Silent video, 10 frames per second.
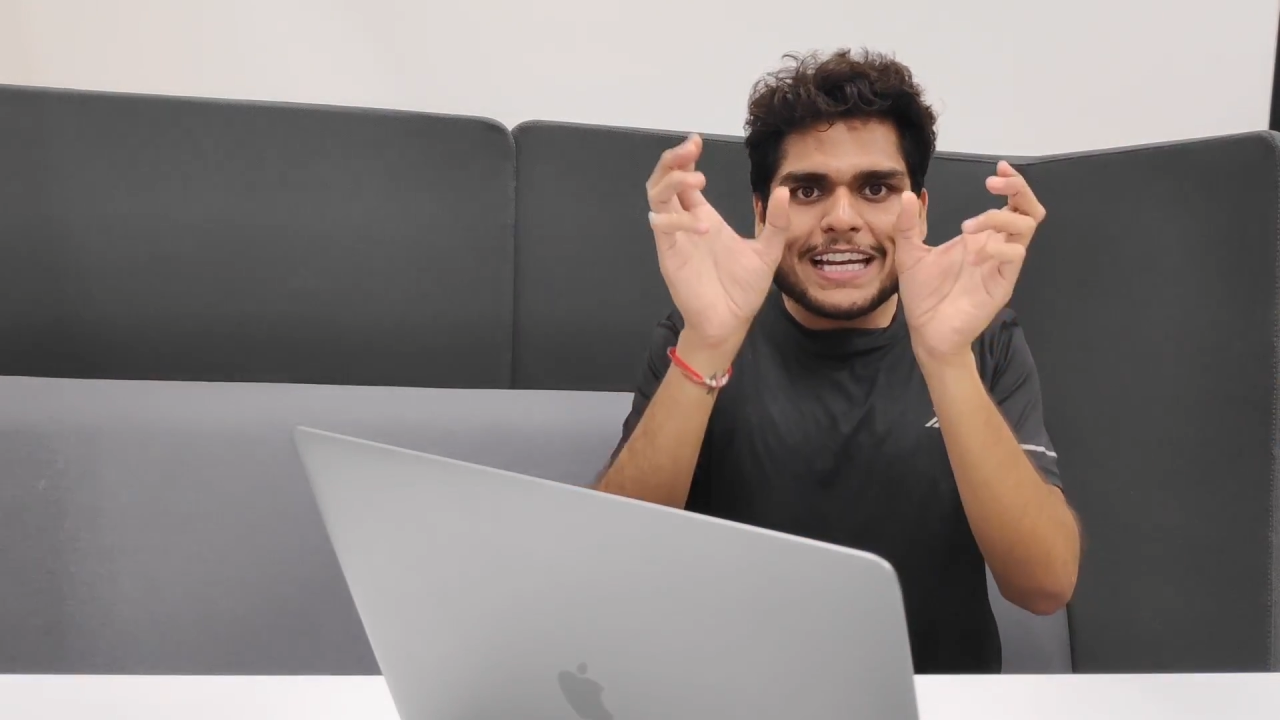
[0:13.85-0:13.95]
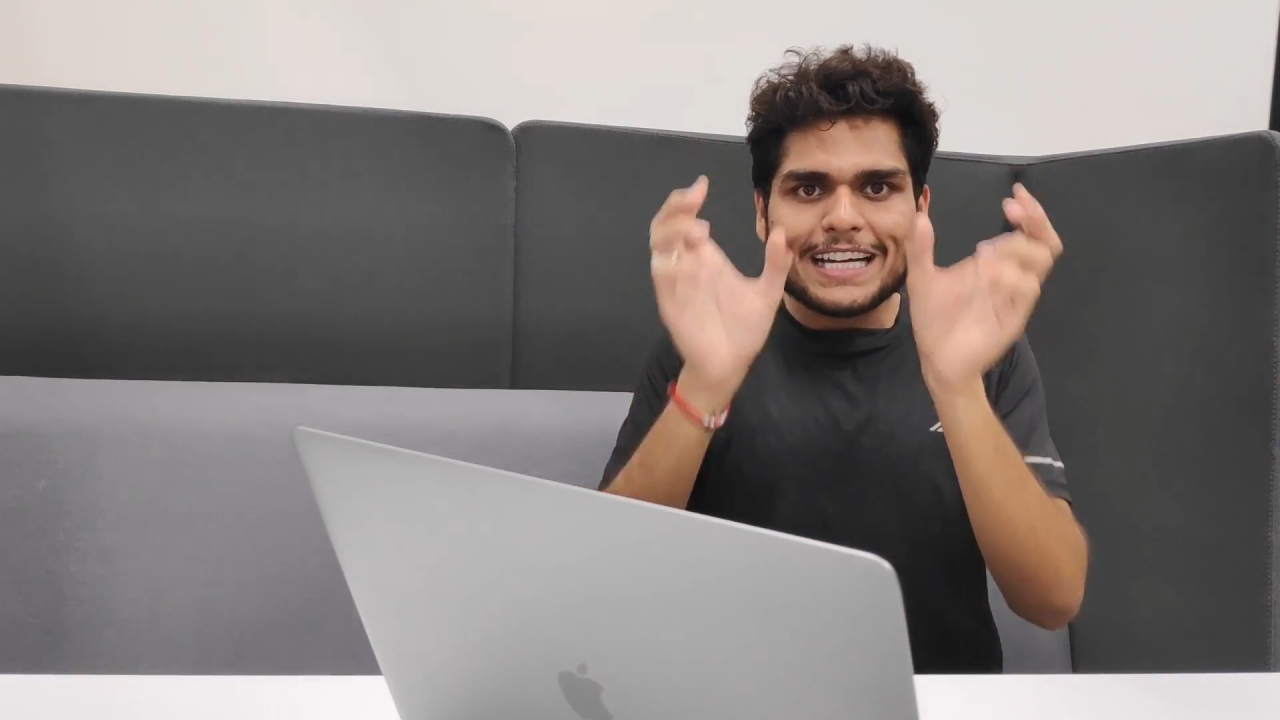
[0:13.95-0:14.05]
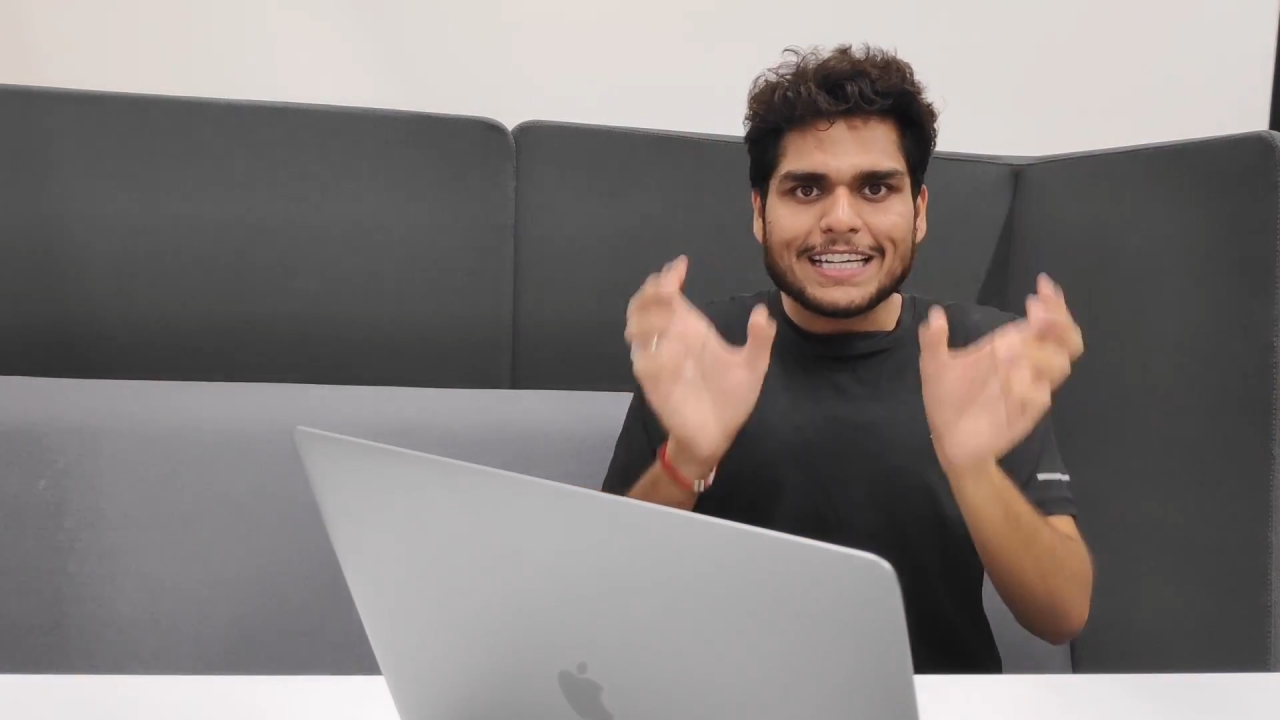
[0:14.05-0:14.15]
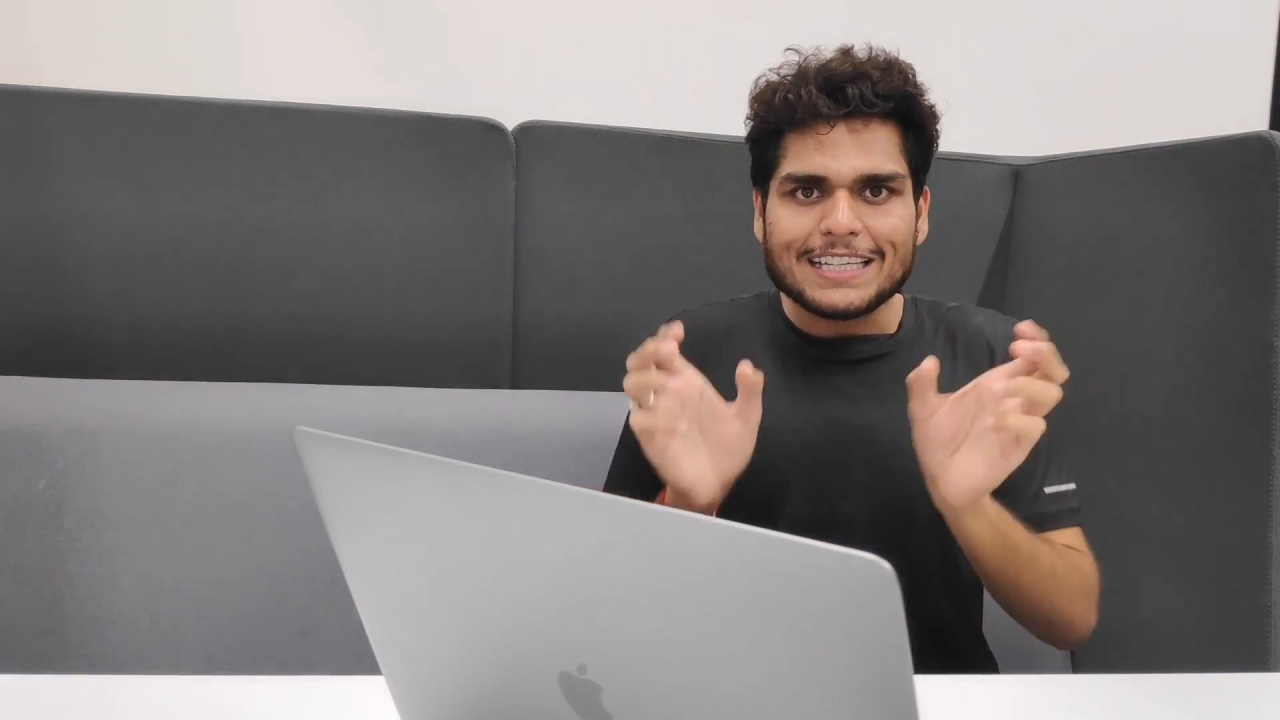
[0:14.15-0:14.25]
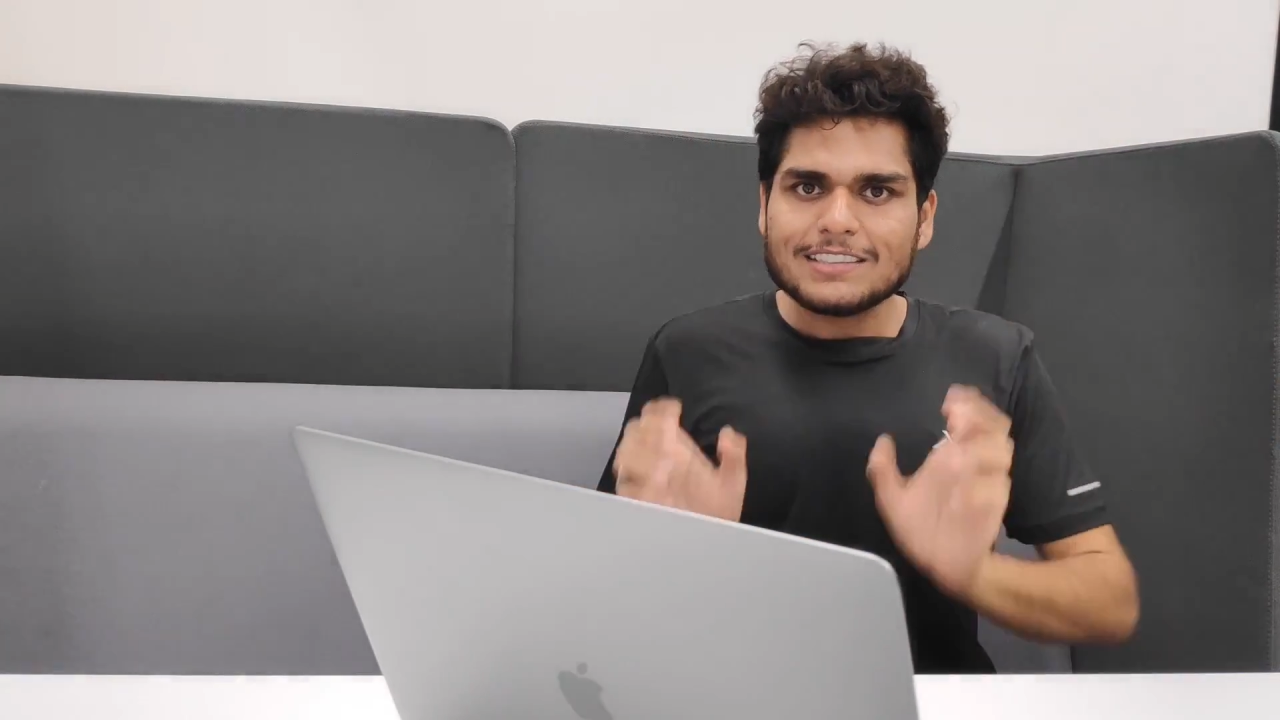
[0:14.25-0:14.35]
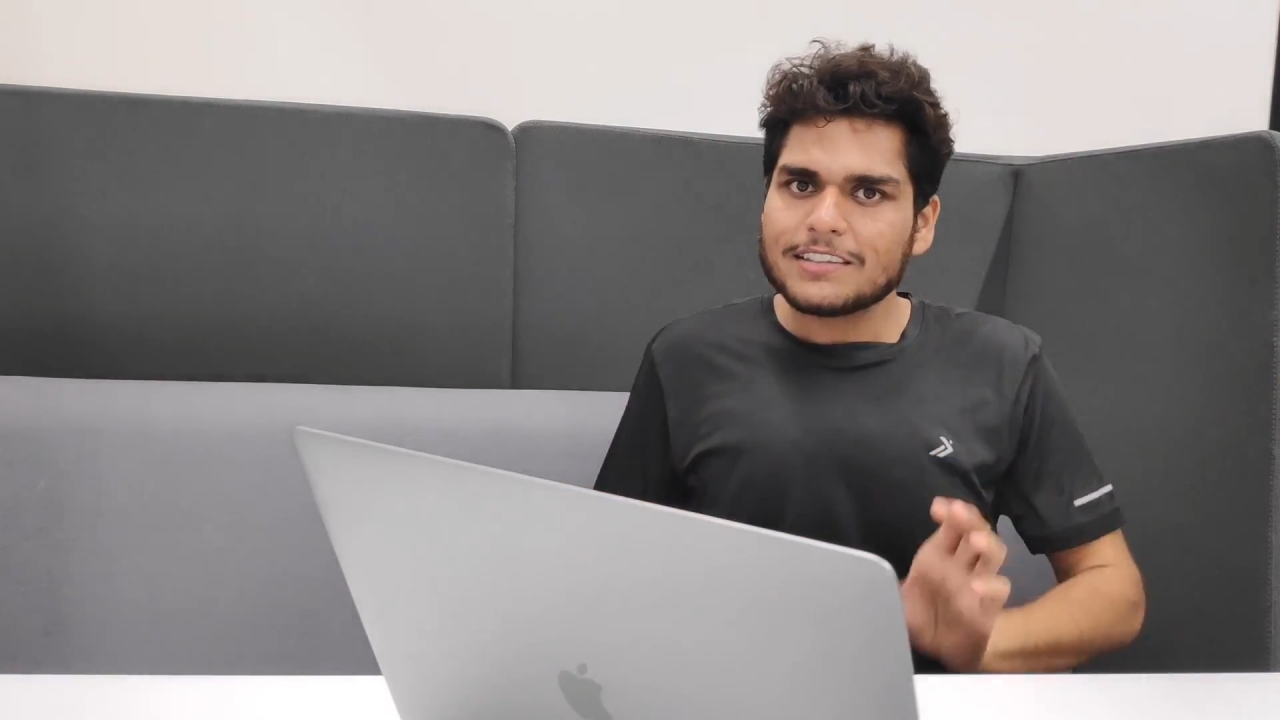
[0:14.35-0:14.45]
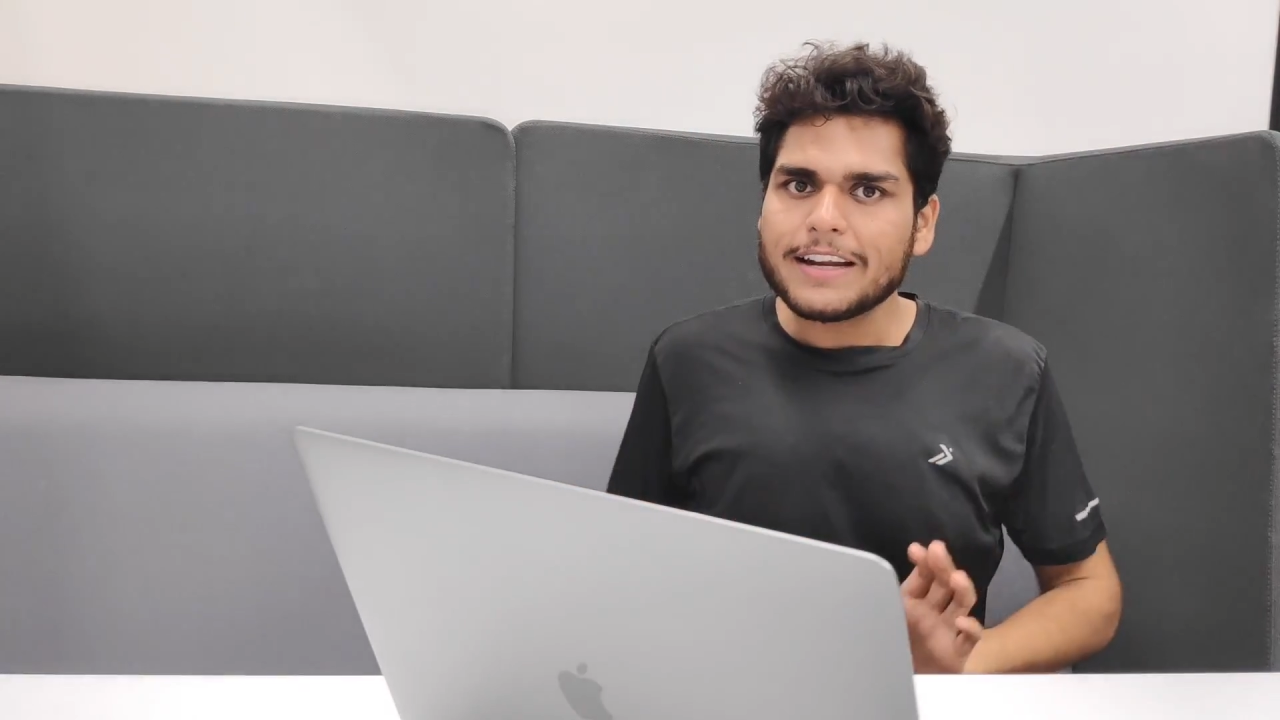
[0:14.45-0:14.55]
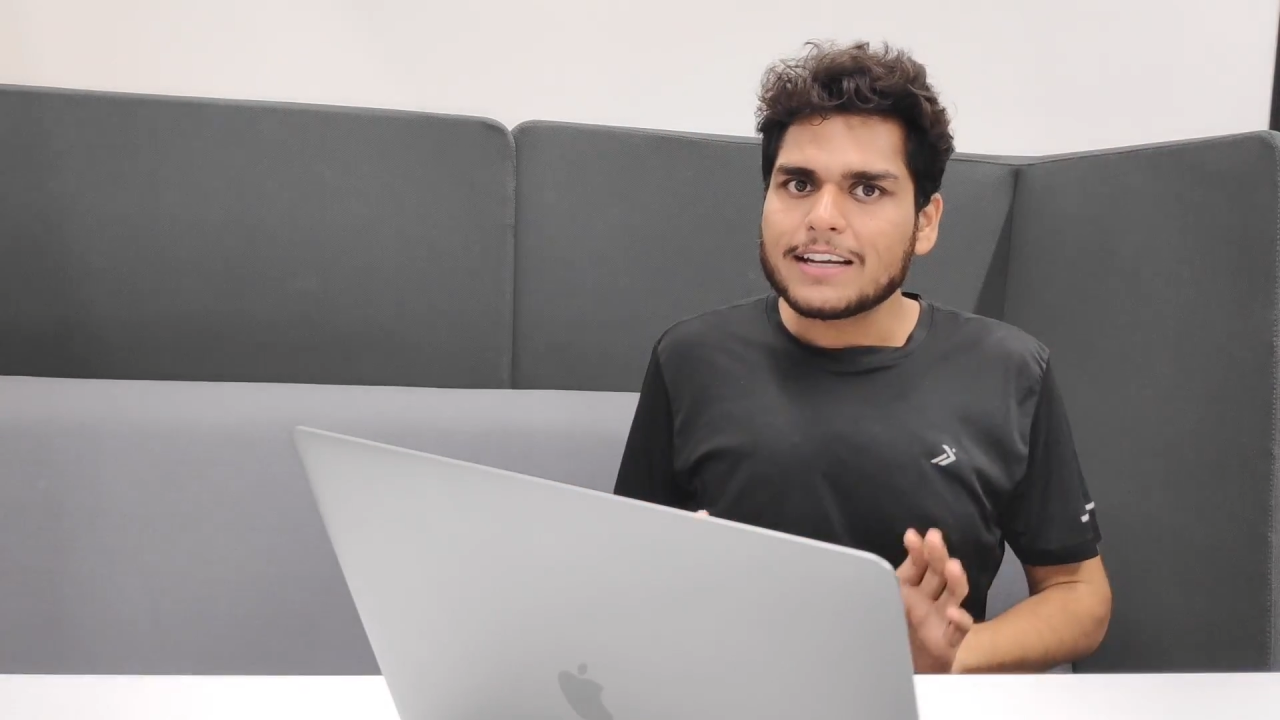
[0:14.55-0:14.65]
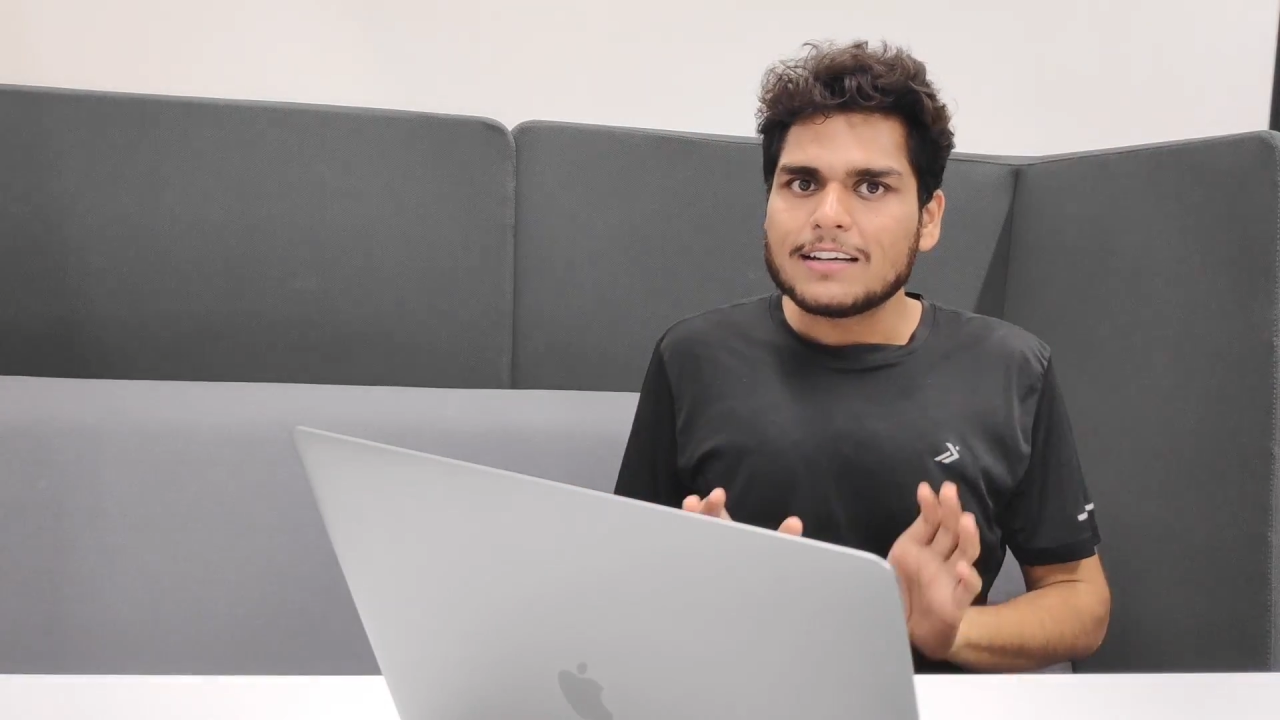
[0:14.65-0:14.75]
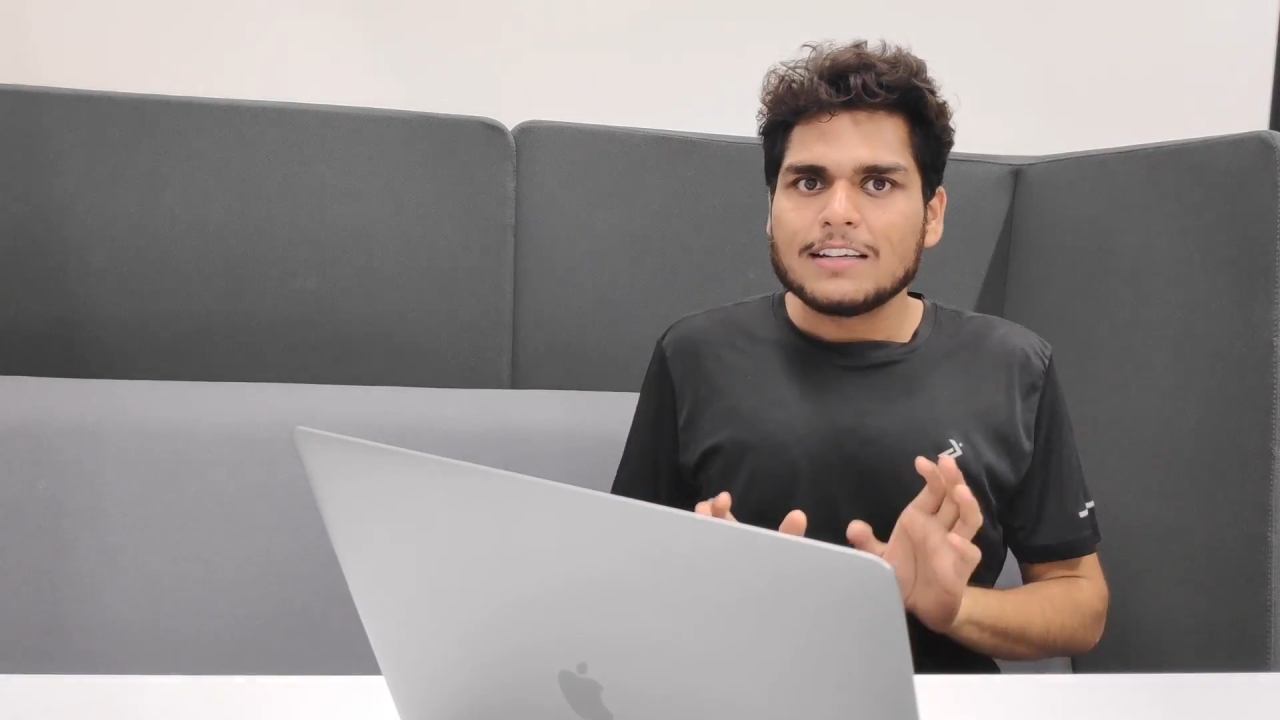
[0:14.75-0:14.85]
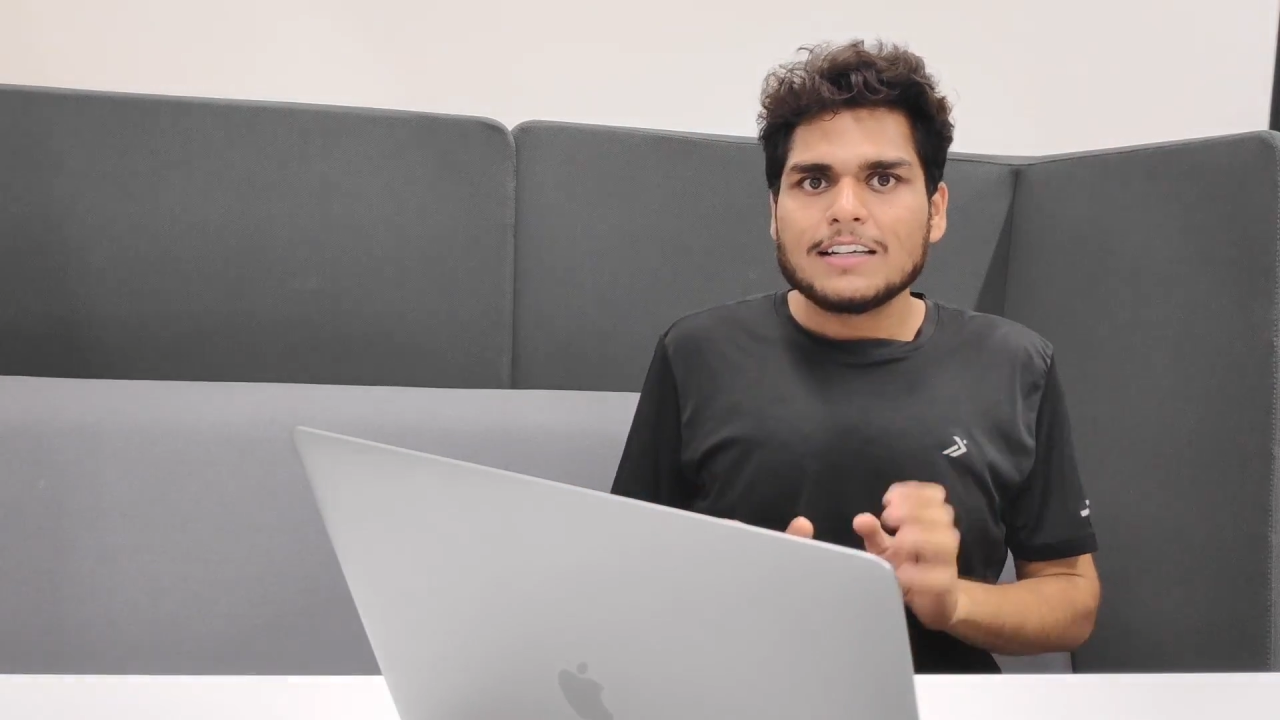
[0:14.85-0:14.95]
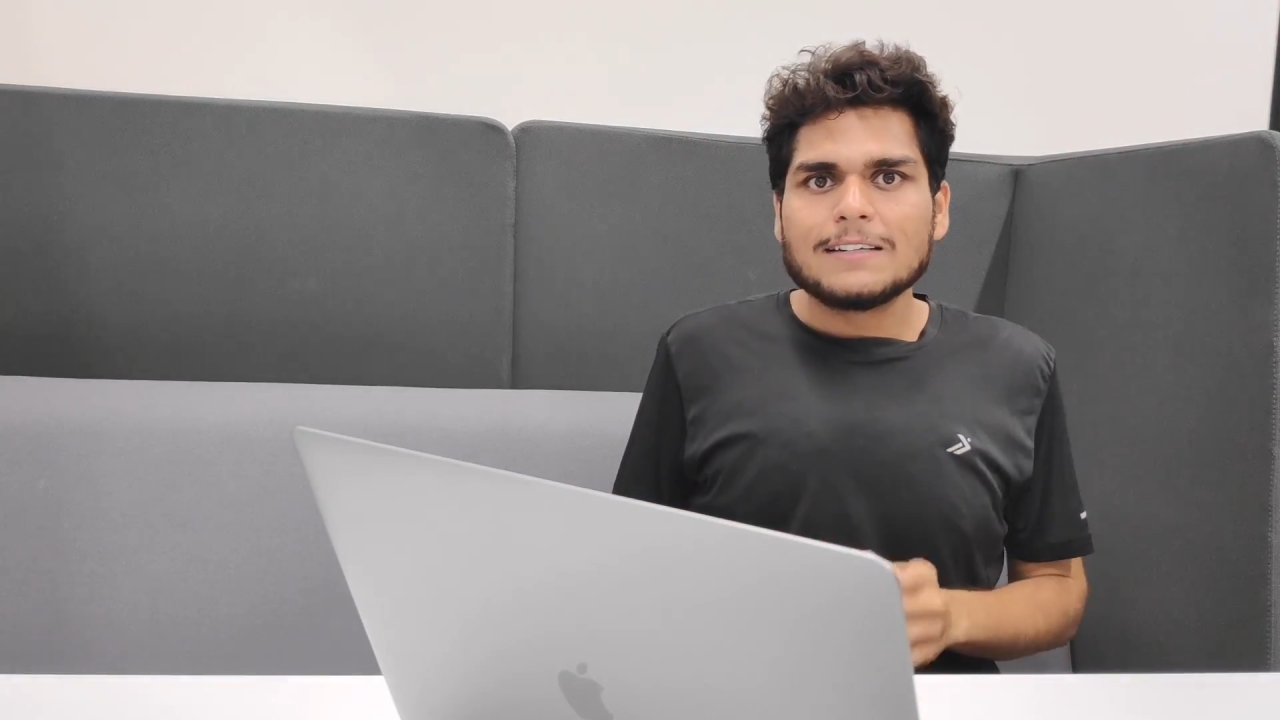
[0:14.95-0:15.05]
contains string.